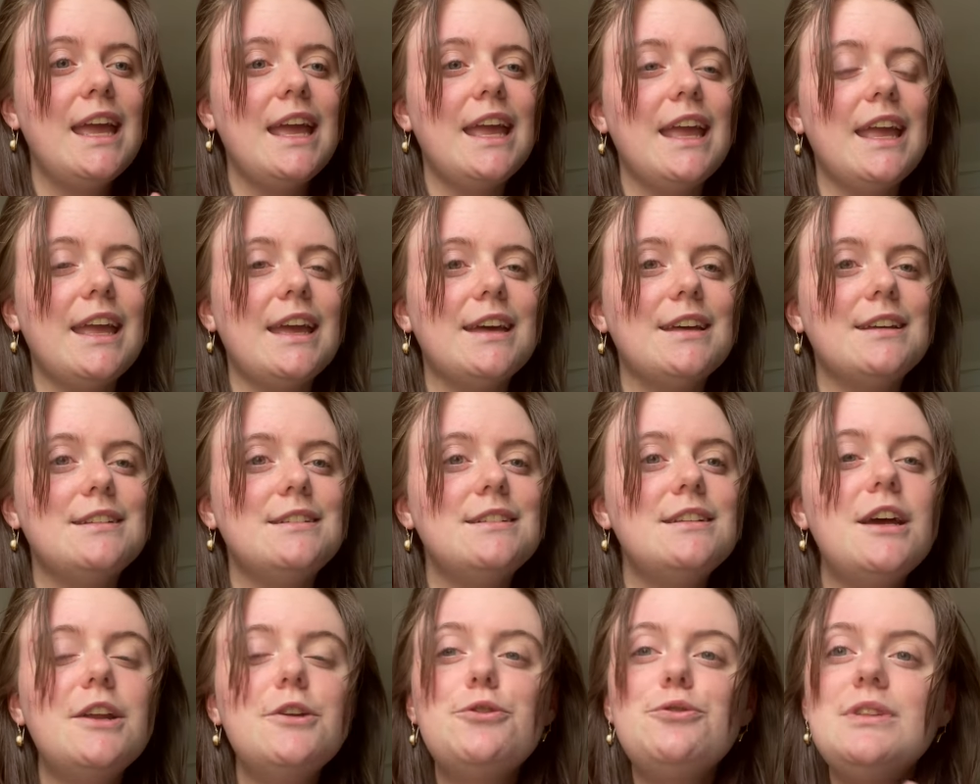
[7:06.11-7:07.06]
And
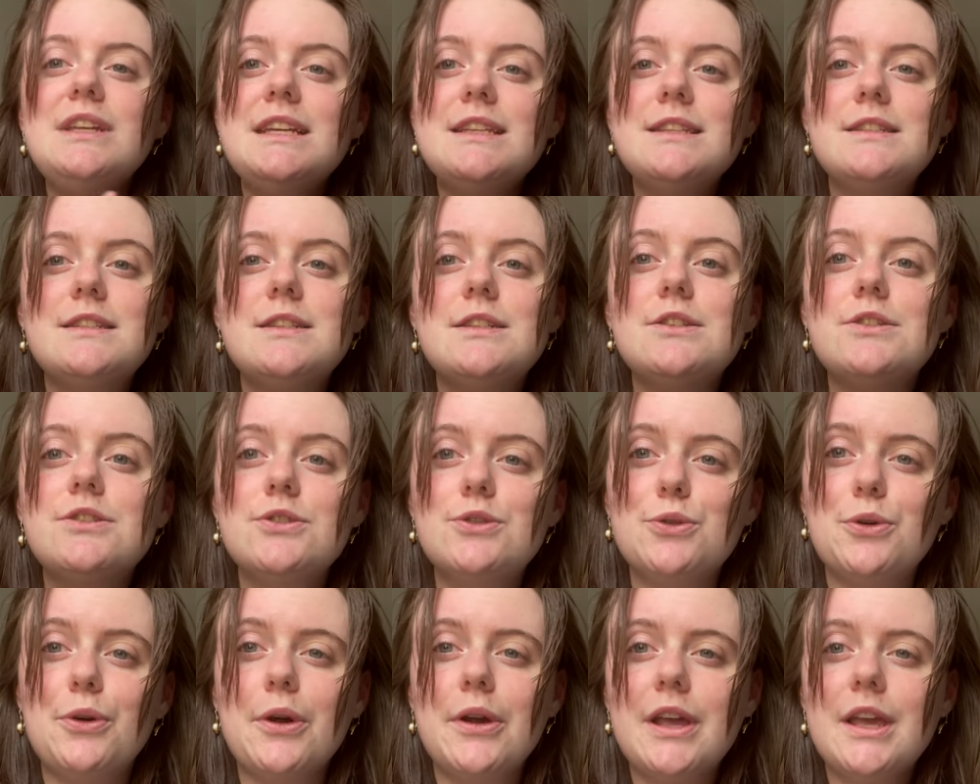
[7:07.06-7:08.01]
not only is the
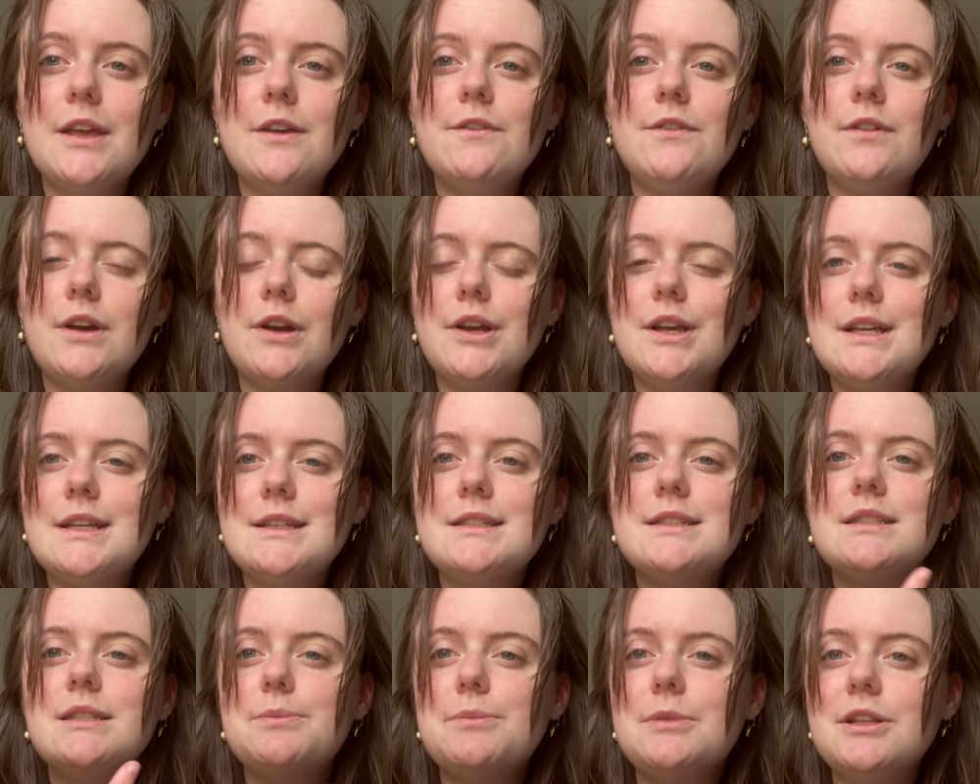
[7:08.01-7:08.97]
story very
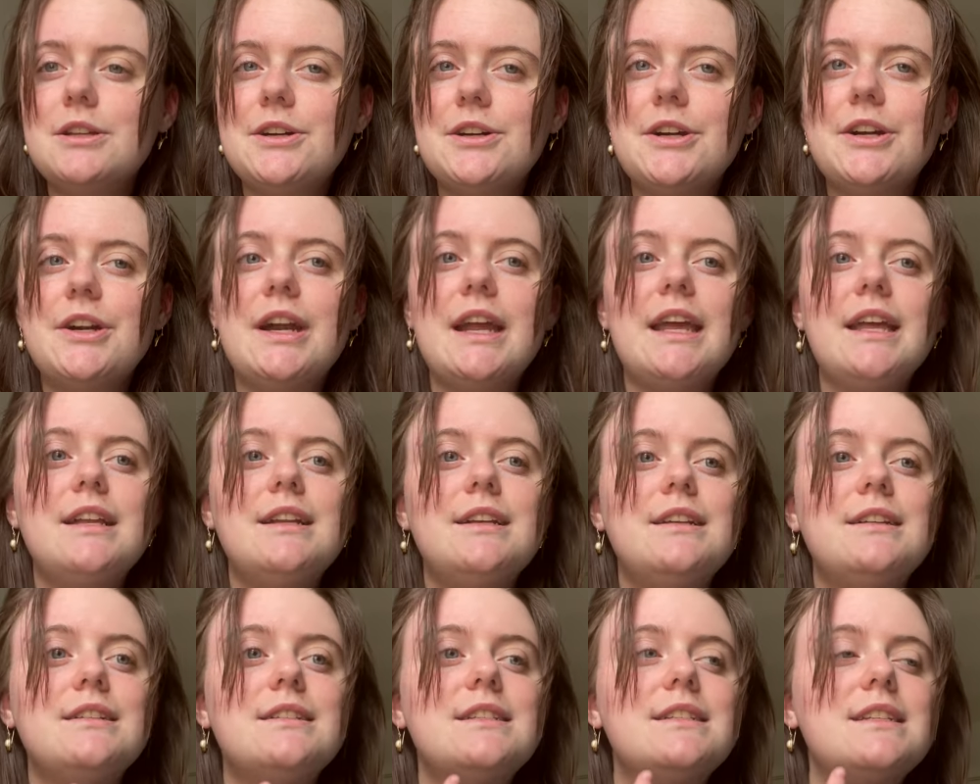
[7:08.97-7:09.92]
similar
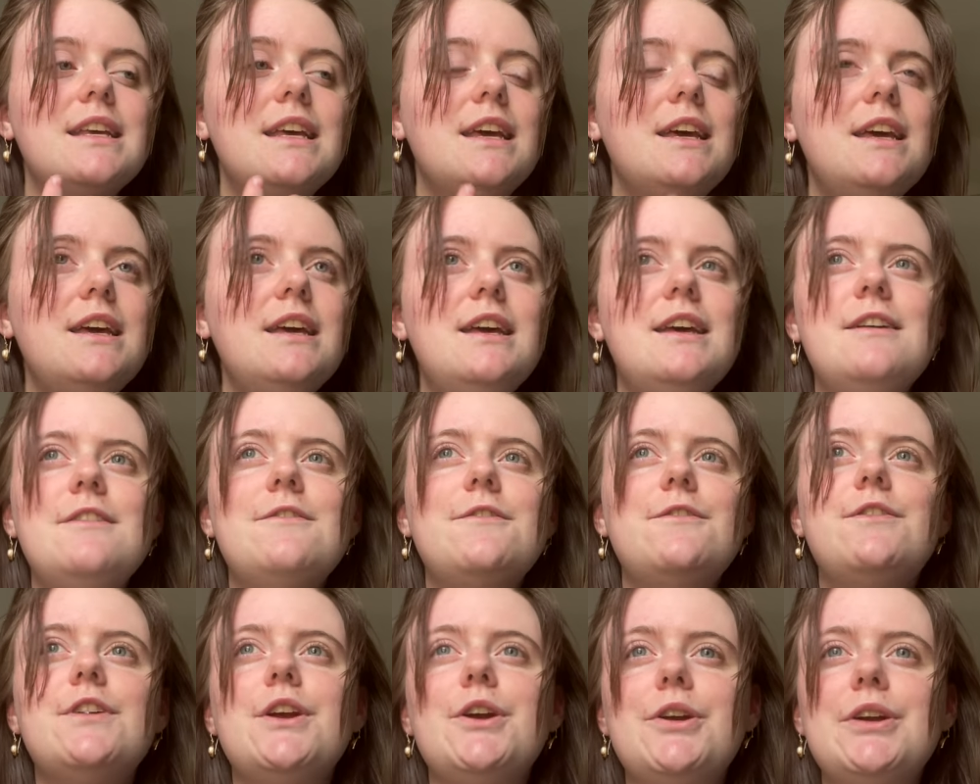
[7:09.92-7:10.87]
and
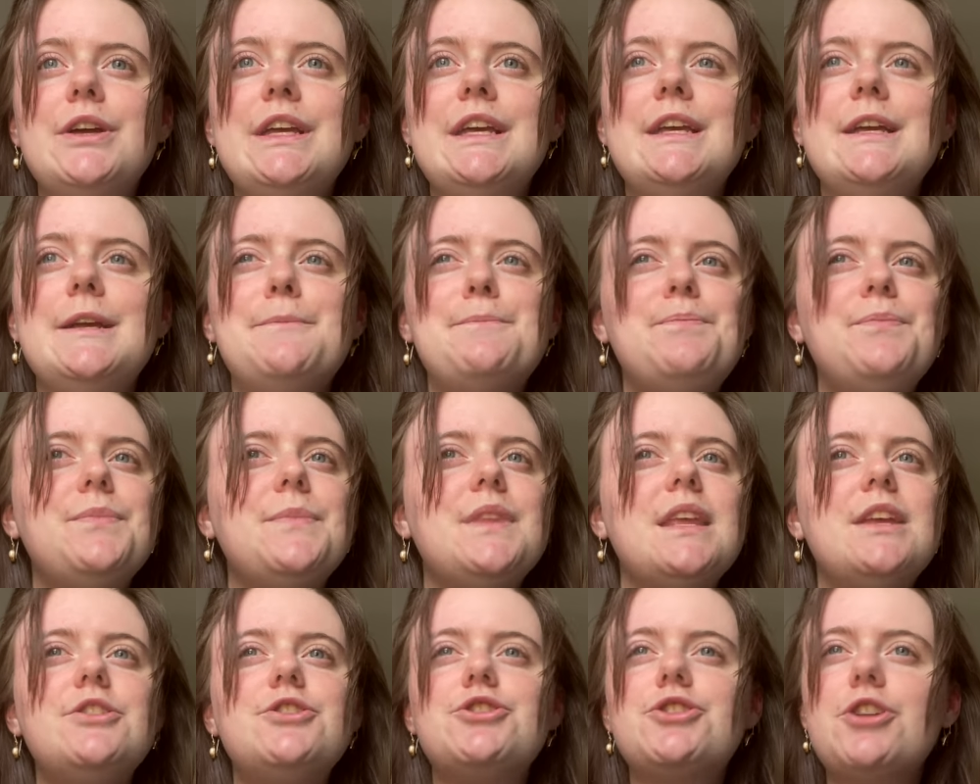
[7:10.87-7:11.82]
very
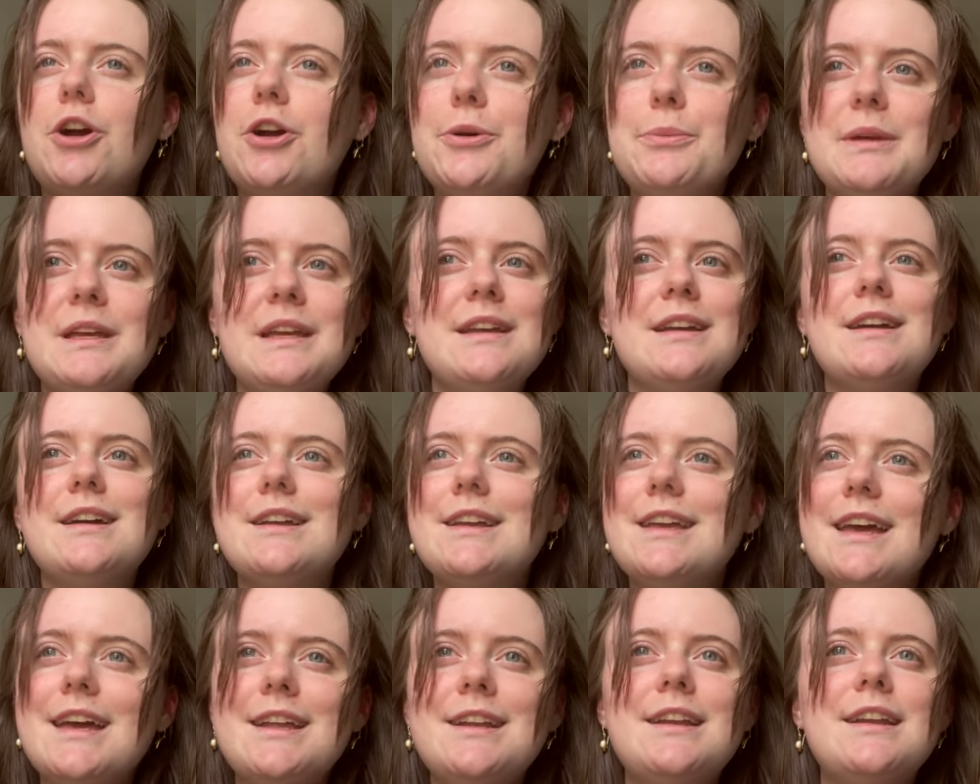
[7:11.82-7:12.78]
charming,
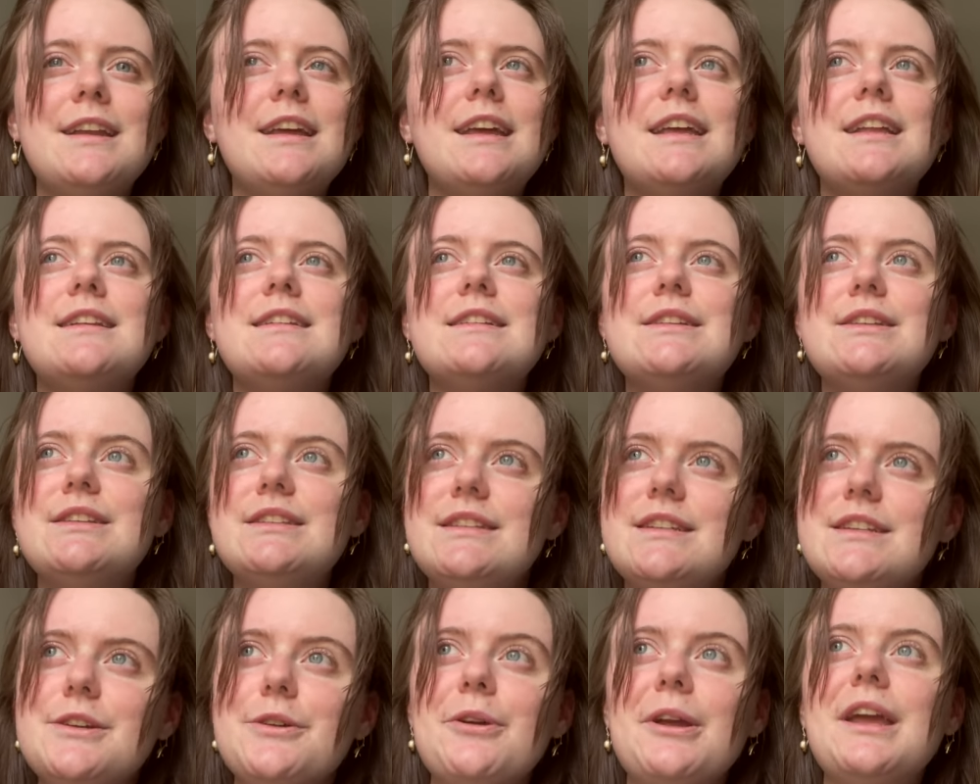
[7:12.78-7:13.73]
again, and
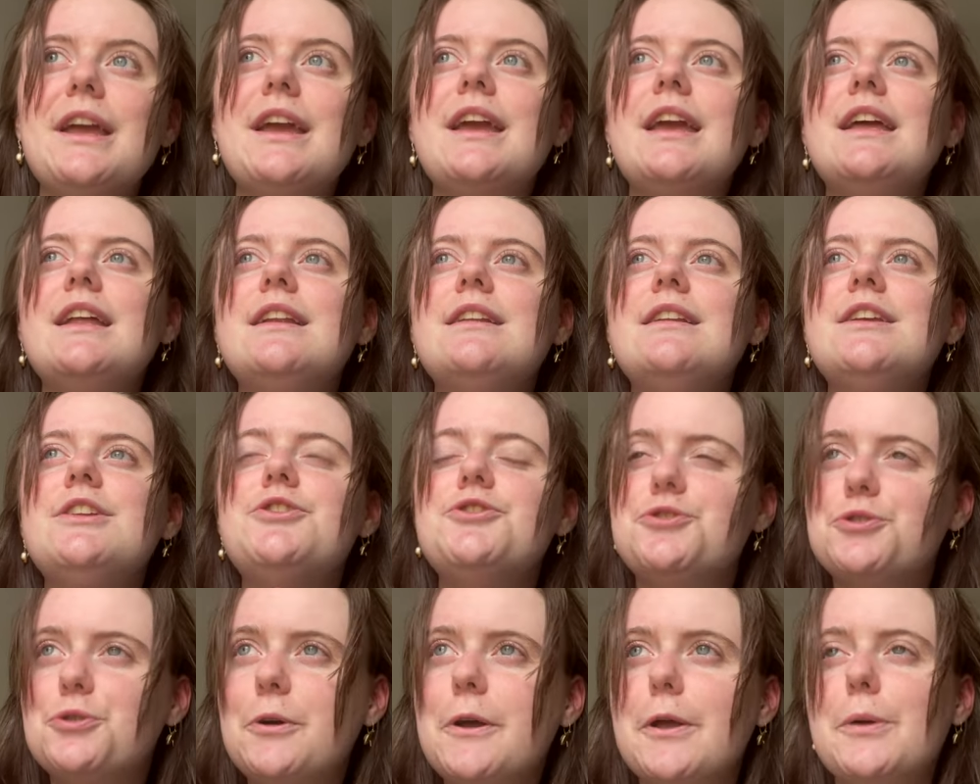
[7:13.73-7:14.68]
endearing and
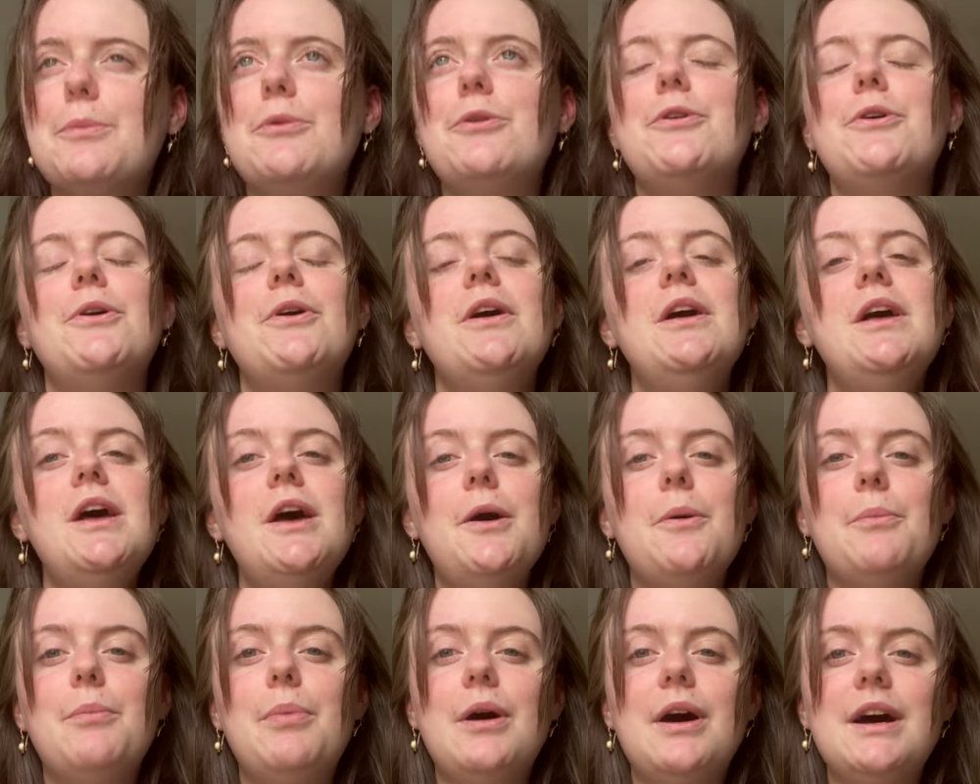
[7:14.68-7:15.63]
enjoyable,
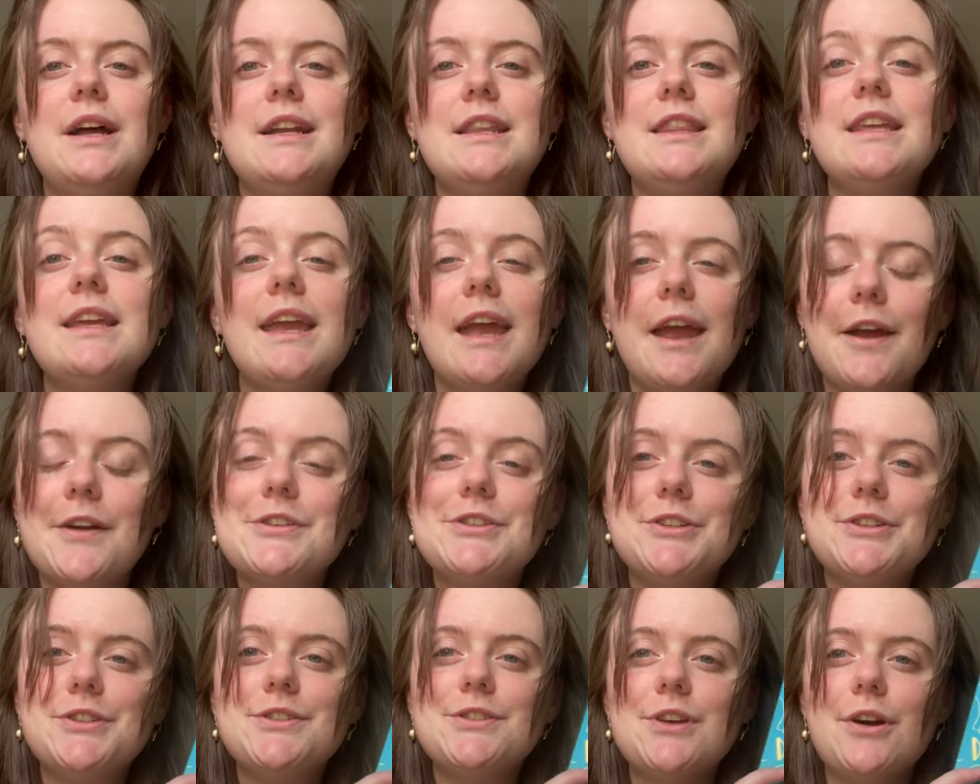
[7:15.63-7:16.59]
but the
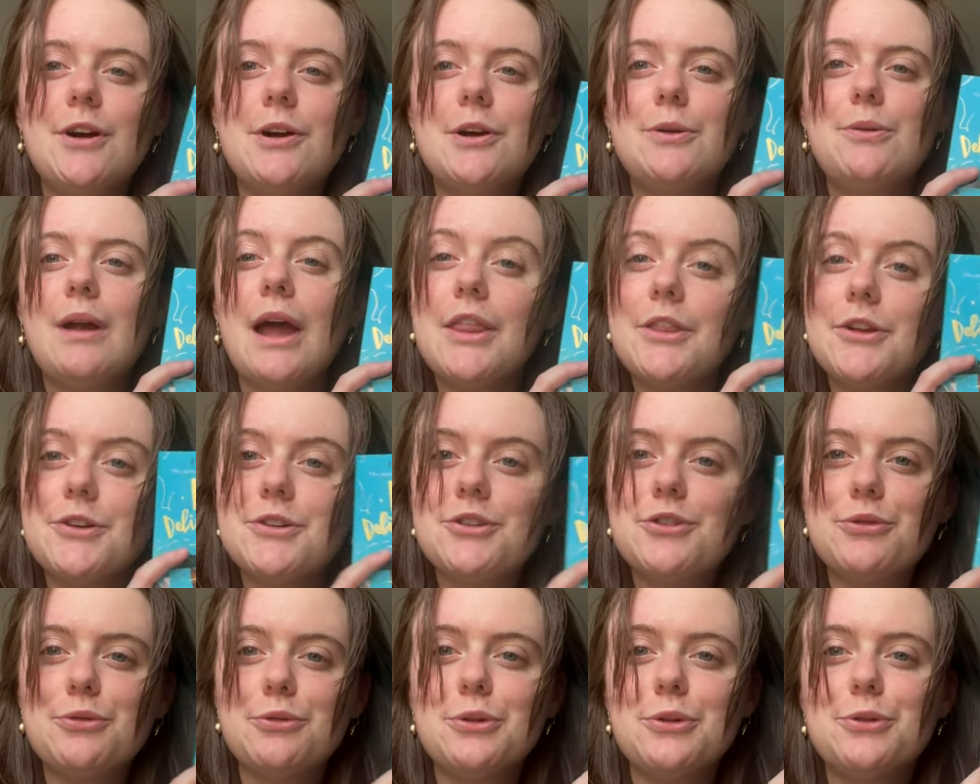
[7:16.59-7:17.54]
characters are rather
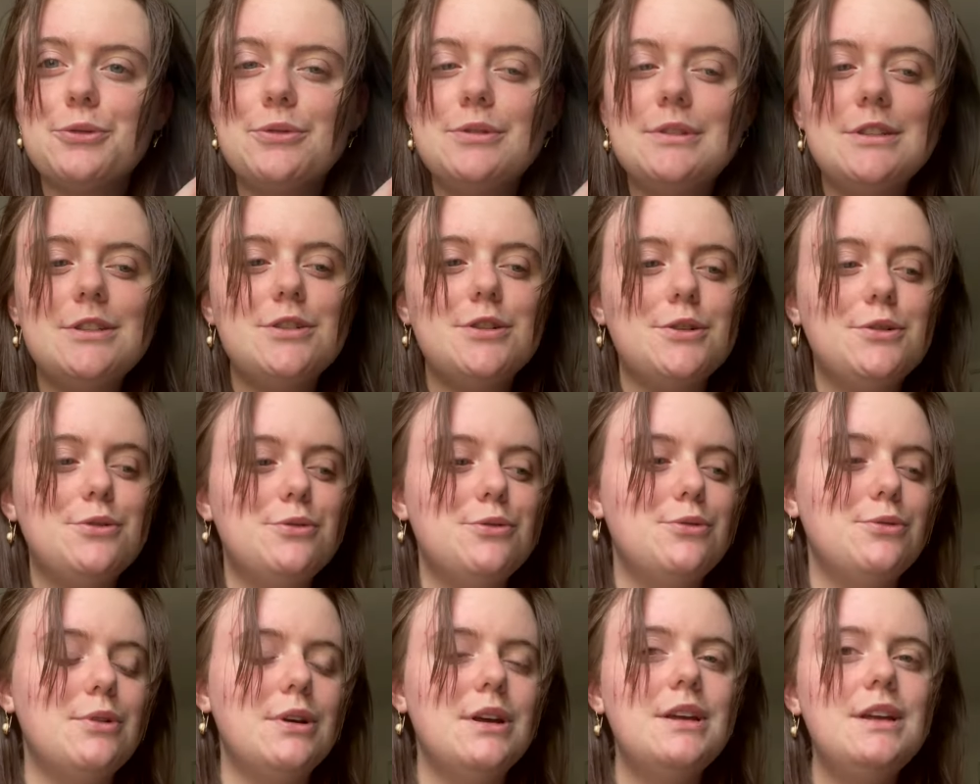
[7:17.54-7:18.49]
true to